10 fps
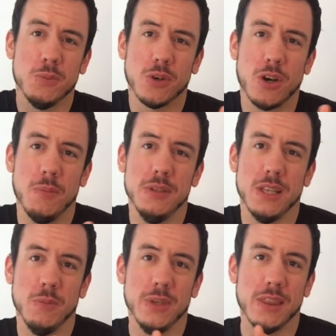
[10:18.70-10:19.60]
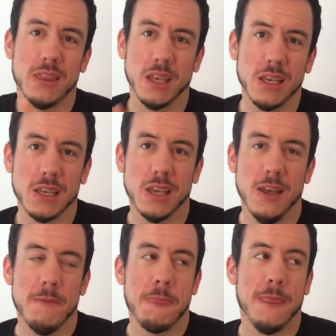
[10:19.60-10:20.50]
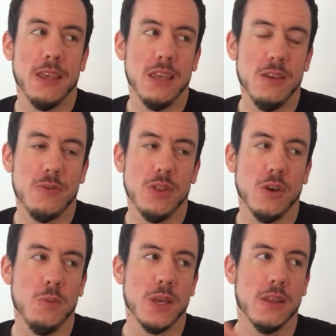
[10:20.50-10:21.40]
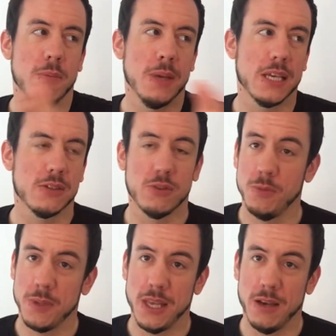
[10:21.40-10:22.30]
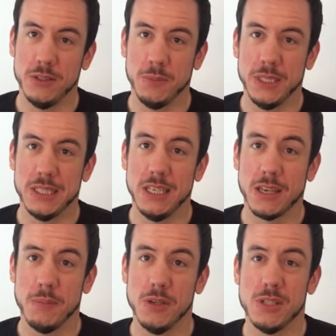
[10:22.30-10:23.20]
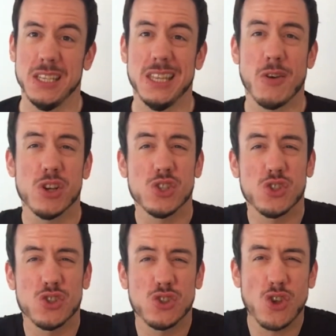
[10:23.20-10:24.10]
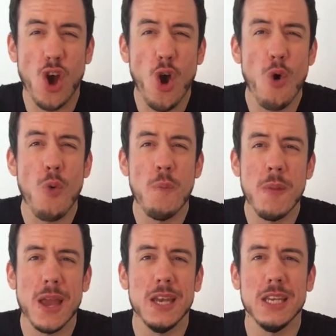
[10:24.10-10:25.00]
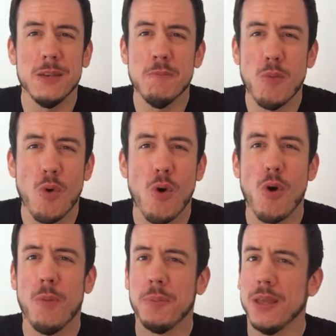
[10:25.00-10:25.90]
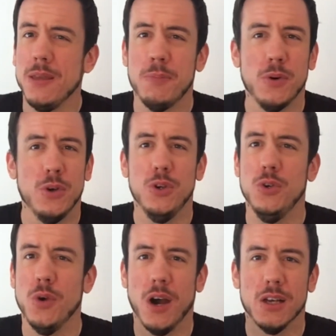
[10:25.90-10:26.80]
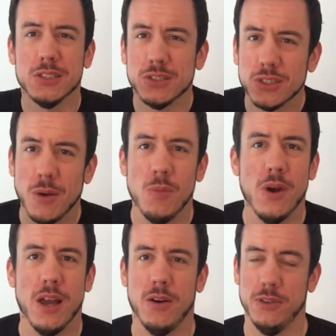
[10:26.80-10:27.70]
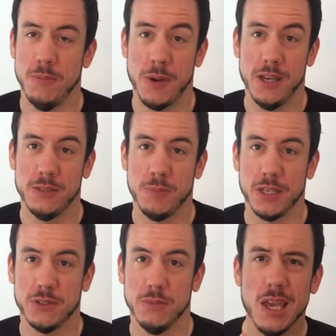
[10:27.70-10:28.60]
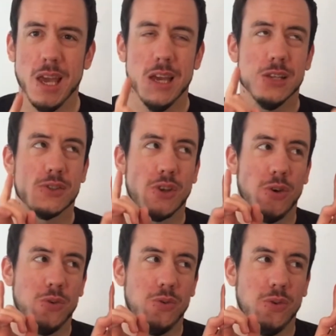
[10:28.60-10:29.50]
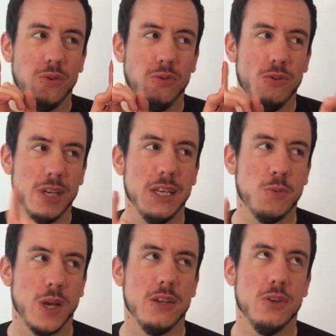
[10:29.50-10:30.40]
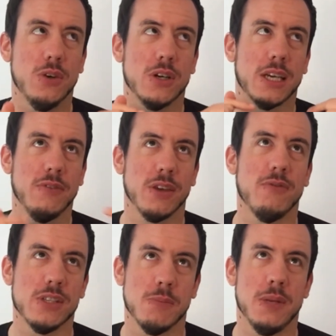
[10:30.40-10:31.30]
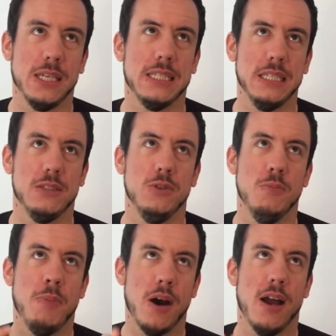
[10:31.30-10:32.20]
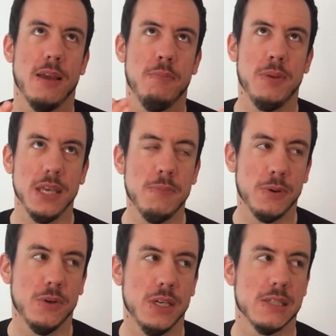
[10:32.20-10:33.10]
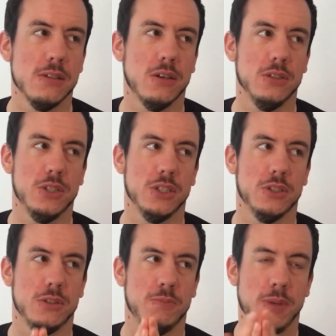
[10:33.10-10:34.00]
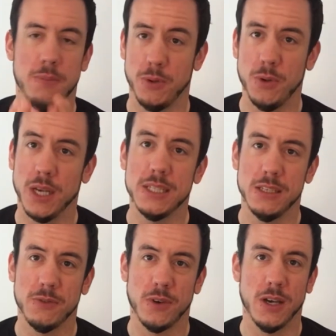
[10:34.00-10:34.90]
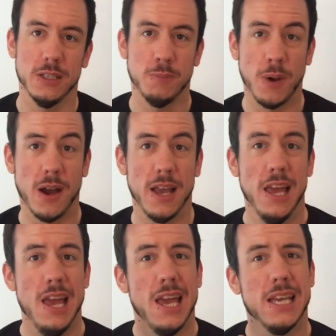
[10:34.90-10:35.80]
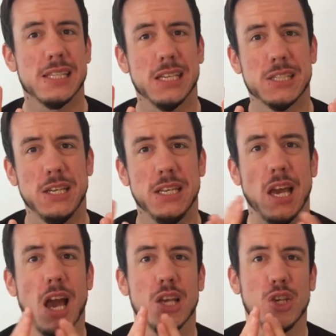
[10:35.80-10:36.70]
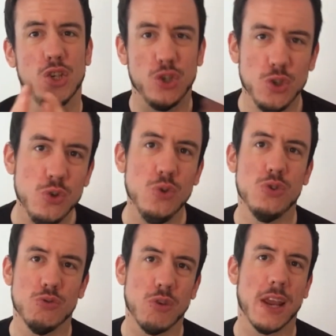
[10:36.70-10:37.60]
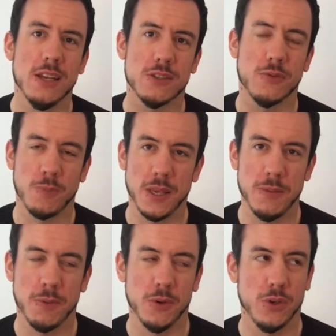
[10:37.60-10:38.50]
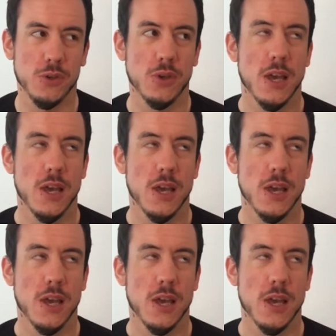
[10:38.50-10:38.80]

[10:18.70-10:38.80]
more common than we think. Even though we are the biggest group in the LGBT community, there are so many more people who are somewhere on the bi spectrum. So really, when you're giving visibility to bi people, it's not just people who identify as bi, it's actually a huge range of people who